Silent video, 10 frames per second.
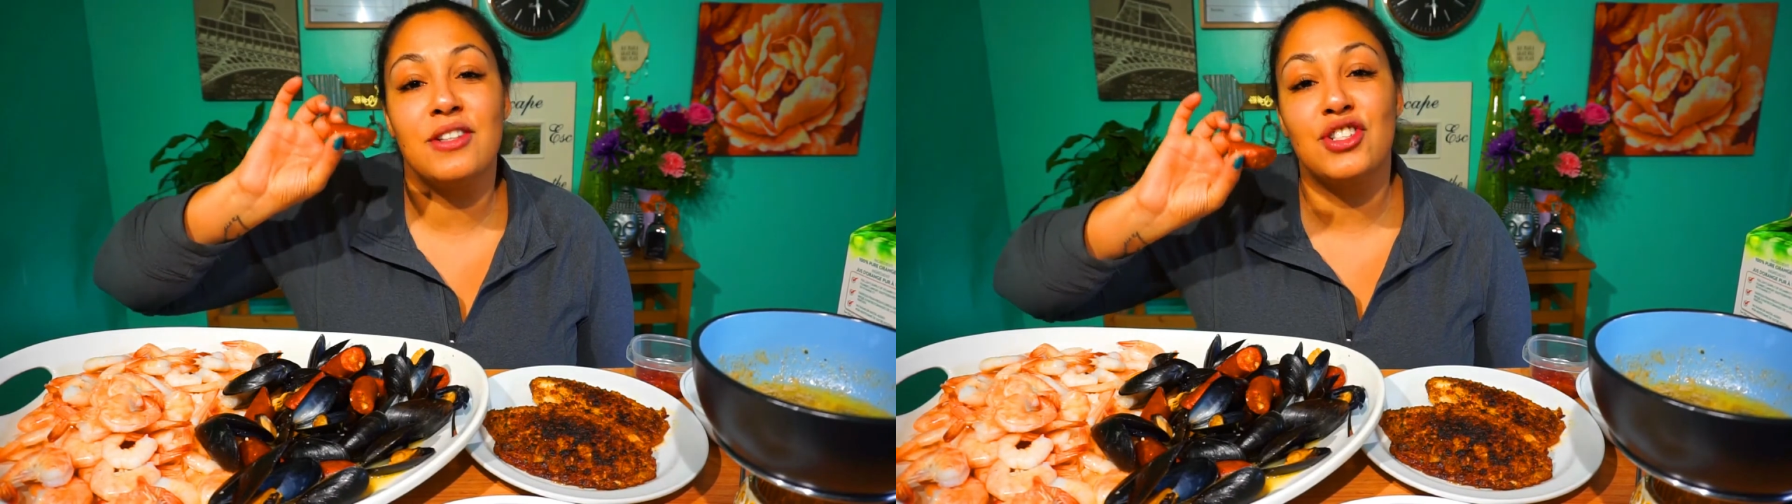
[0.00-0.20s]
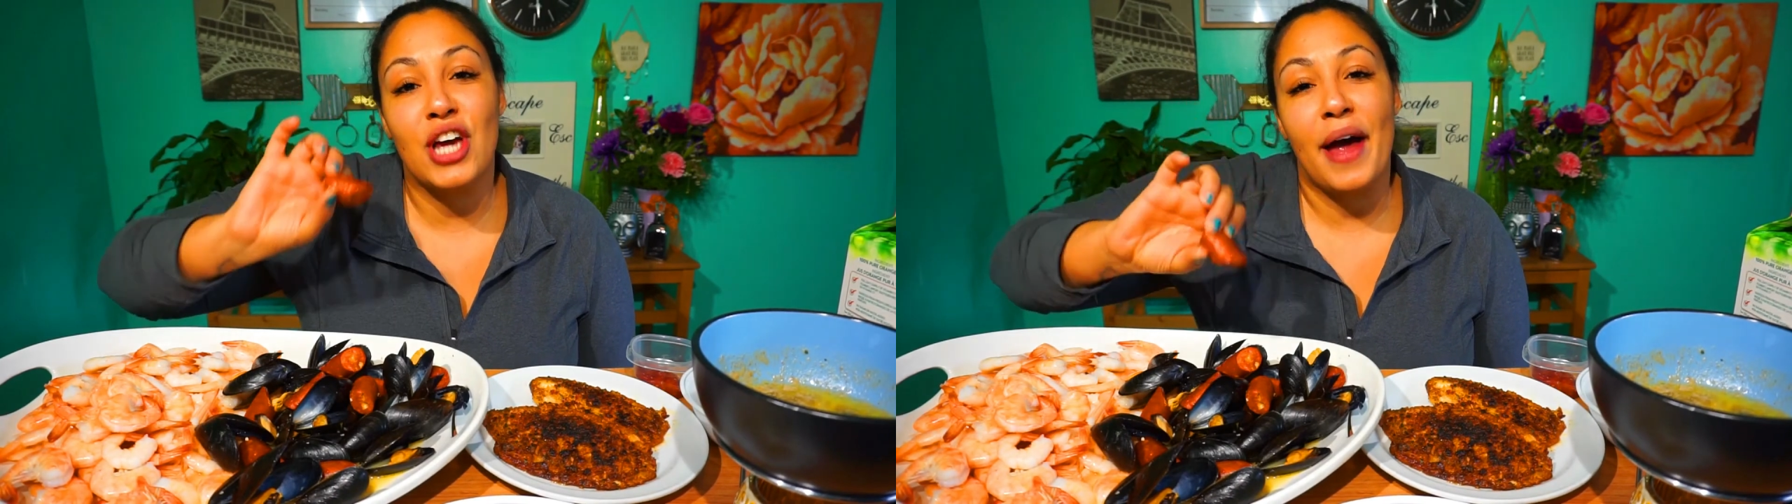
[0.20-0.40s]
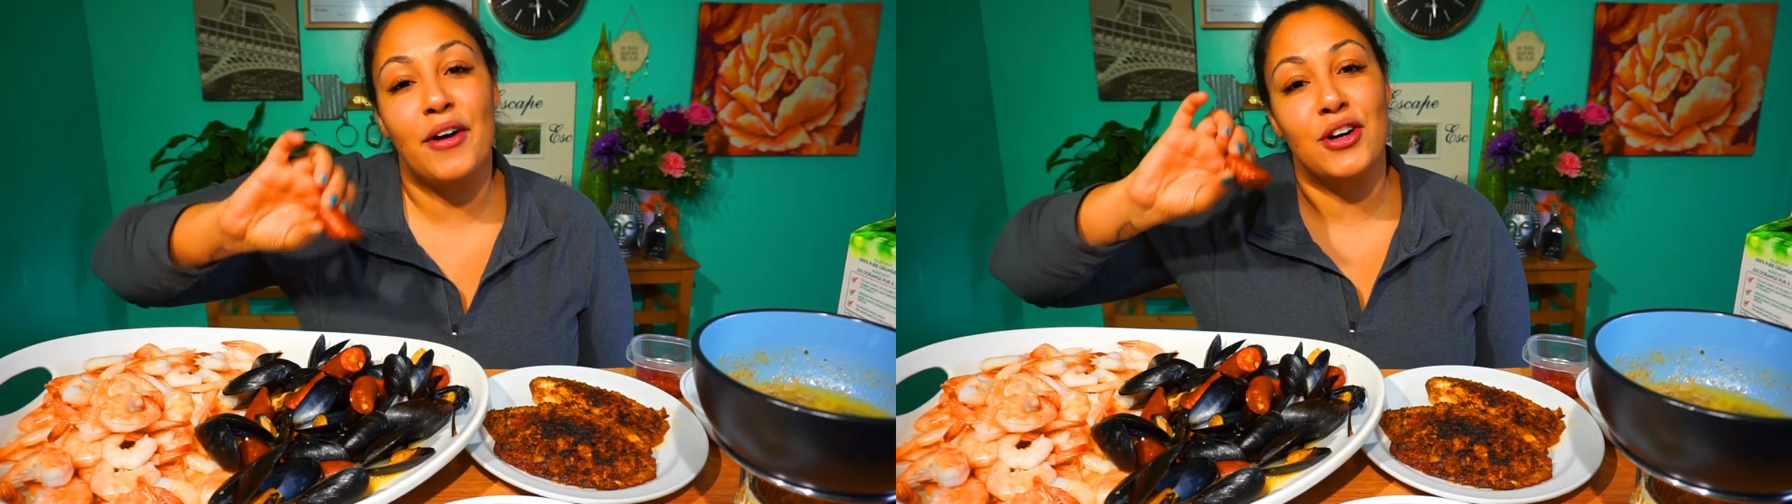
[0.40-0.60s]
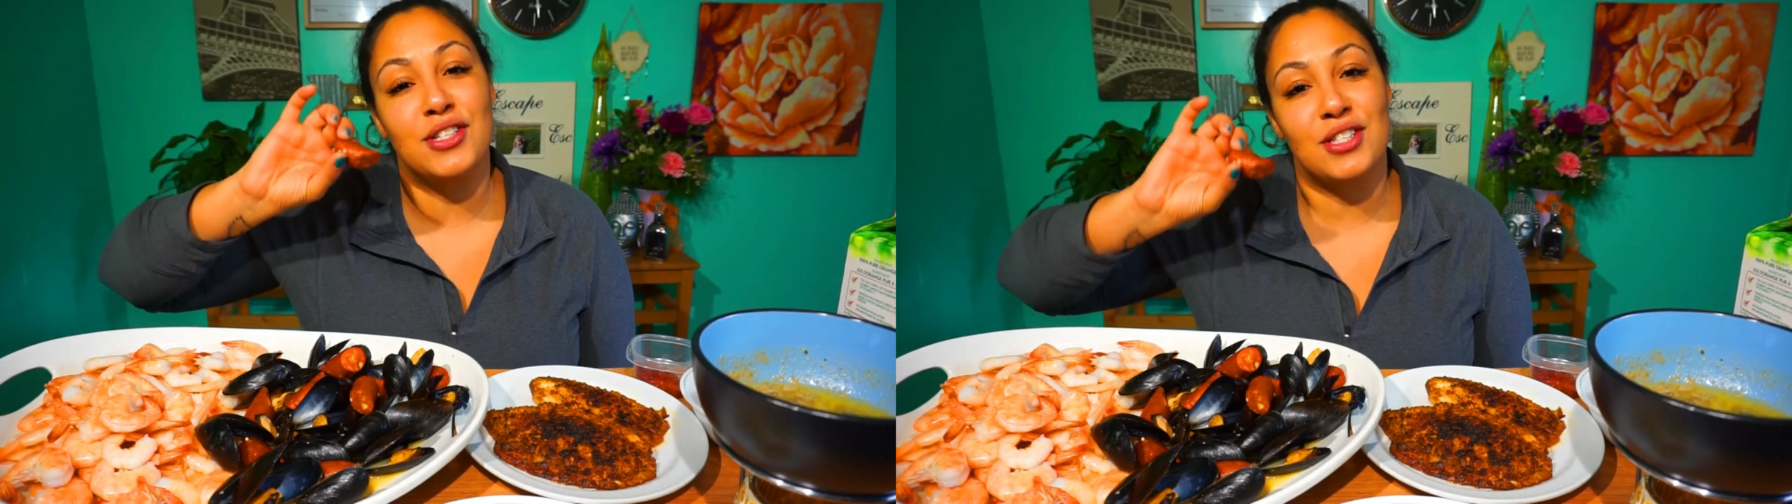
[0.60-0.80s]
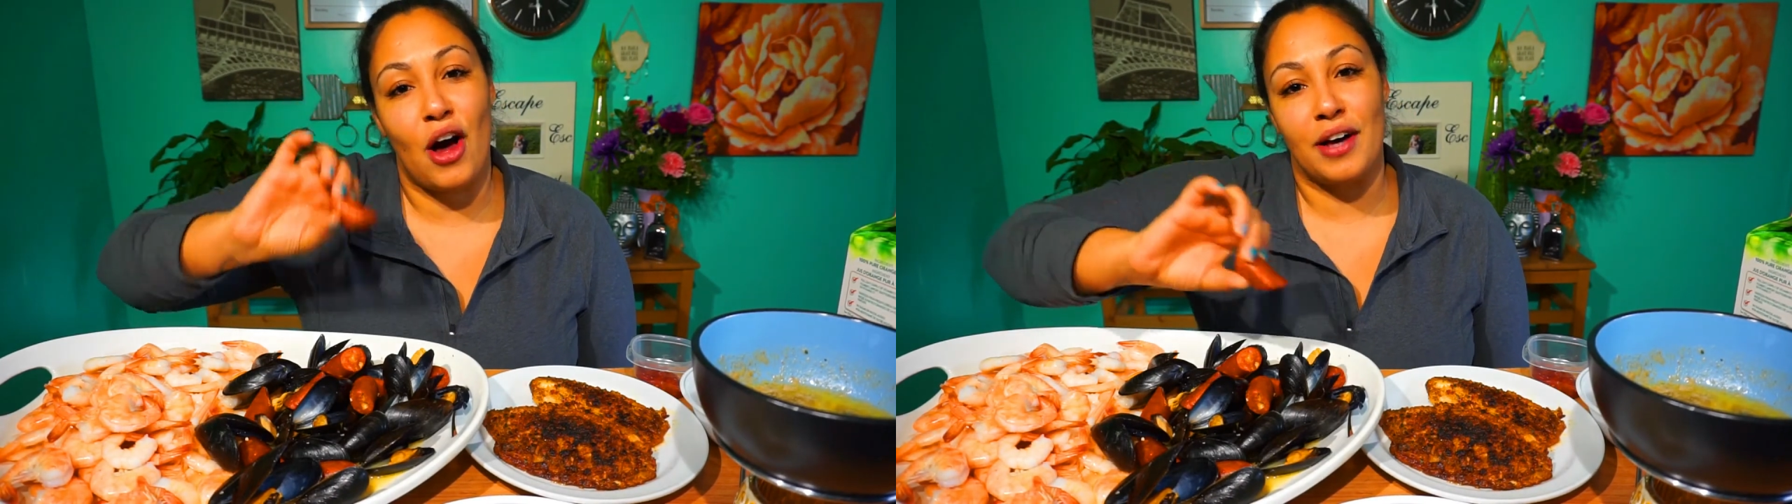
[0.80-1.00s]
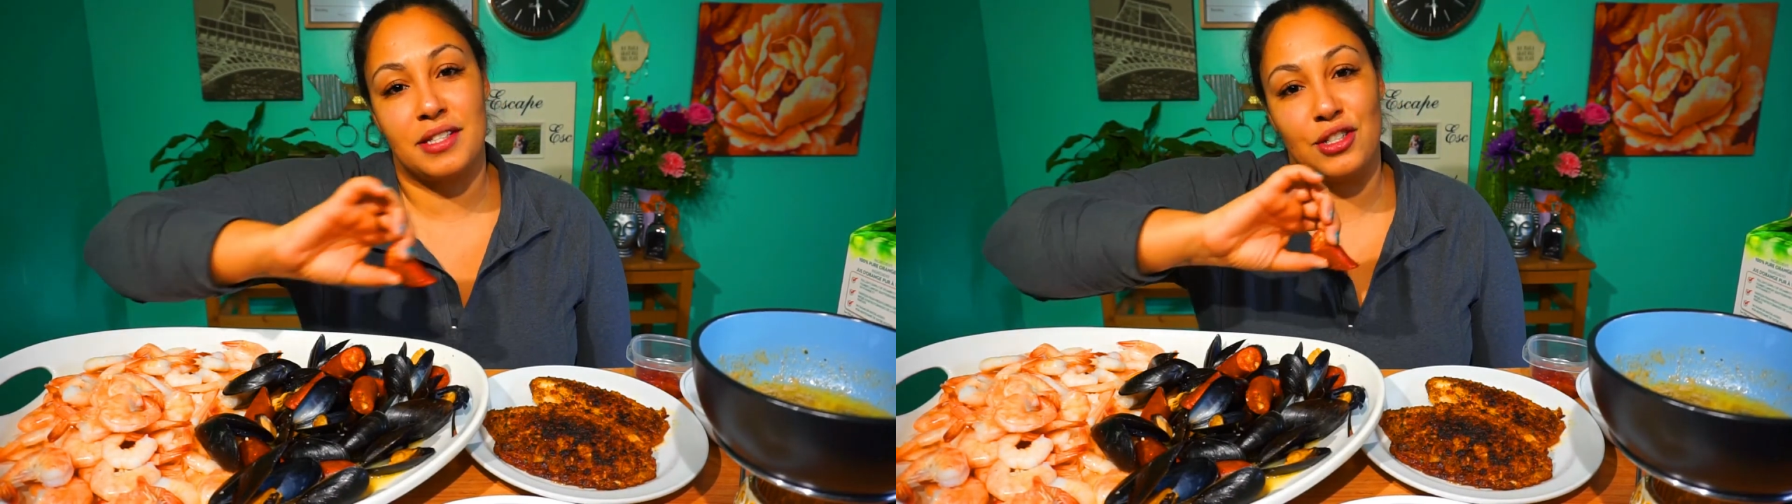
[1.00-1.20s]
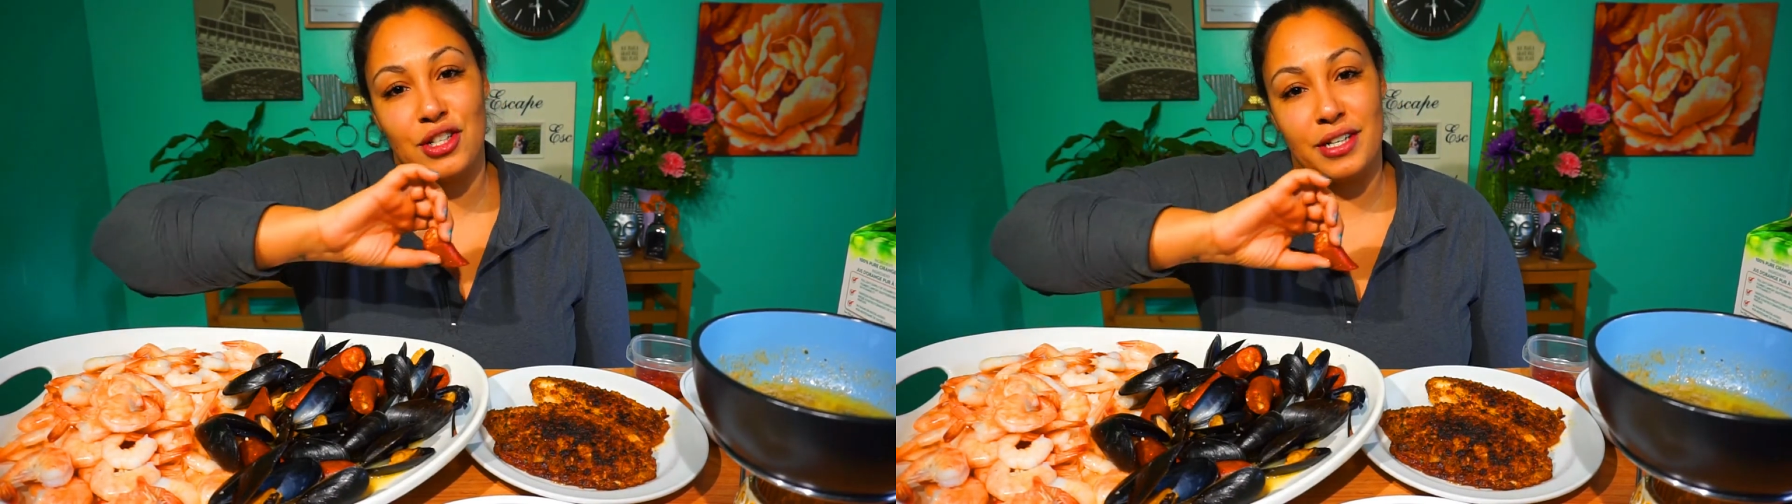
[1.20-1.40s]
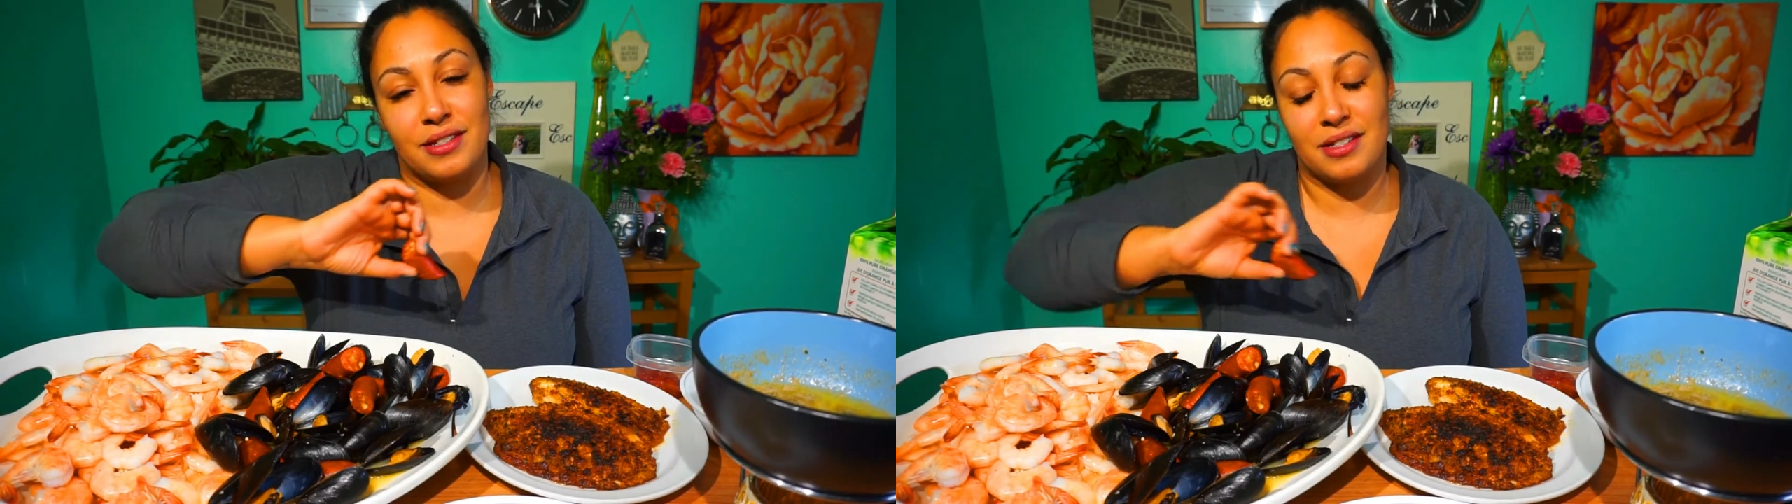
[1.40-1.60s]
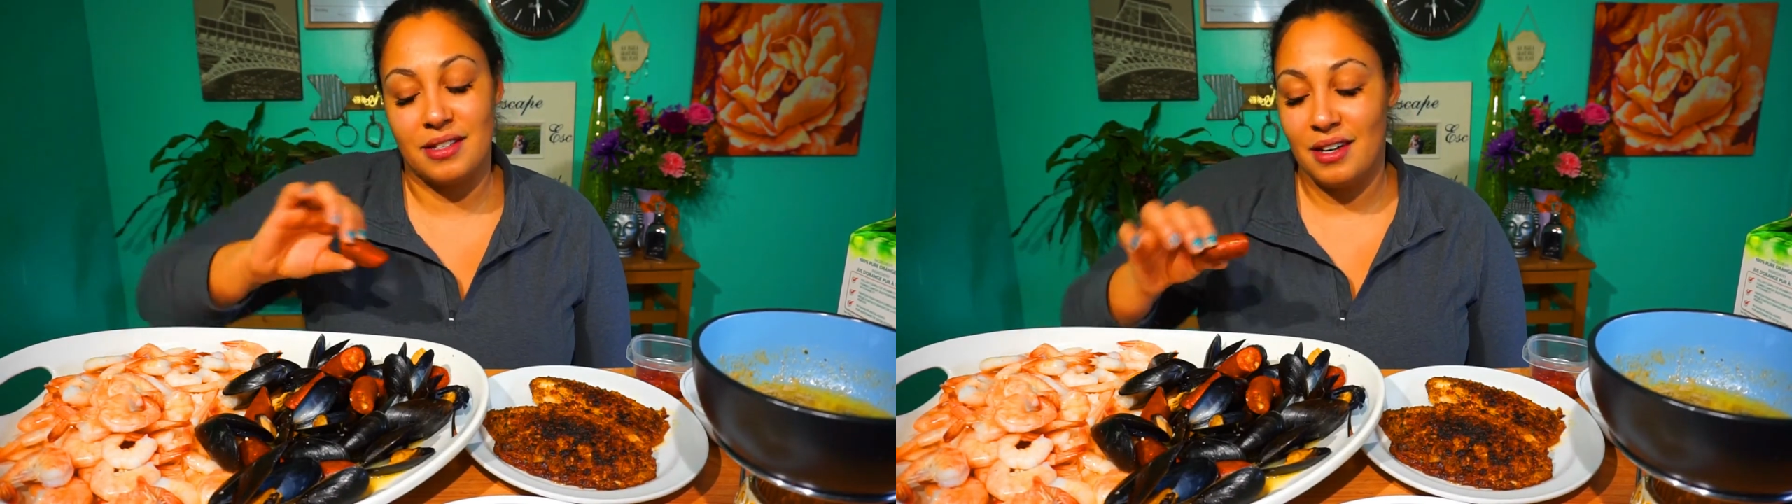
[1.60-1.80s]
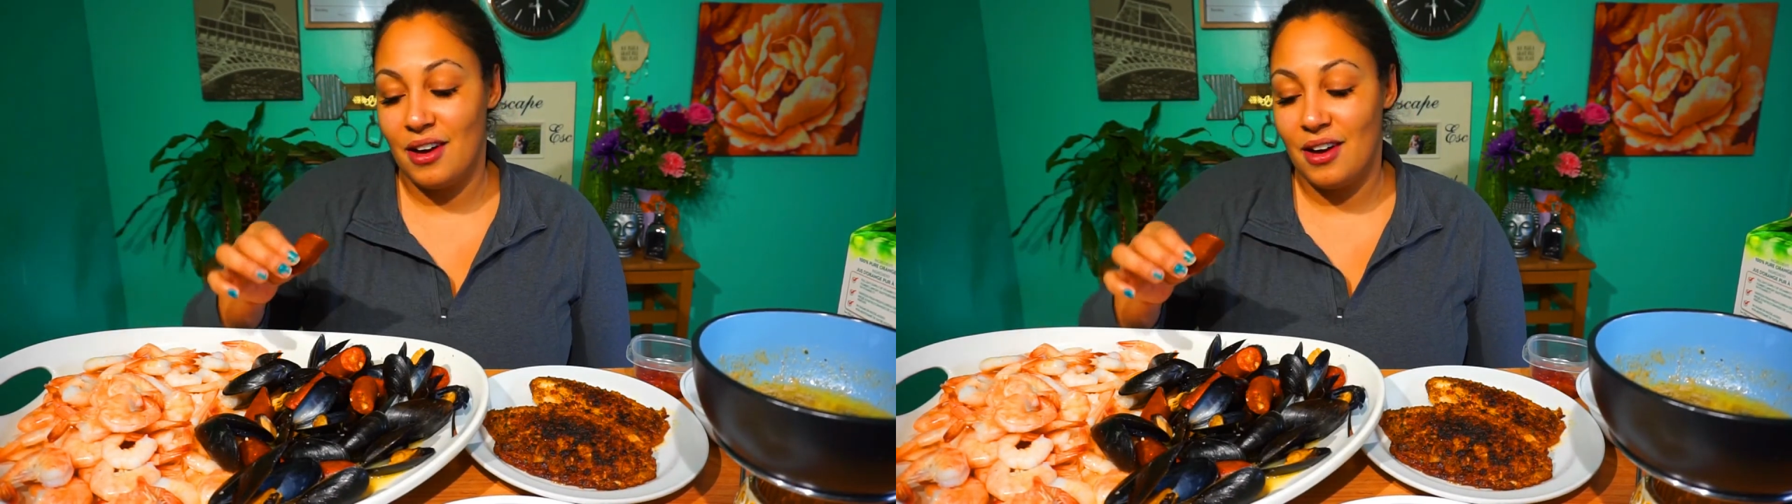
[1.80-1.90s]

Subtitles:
cheddar sausages,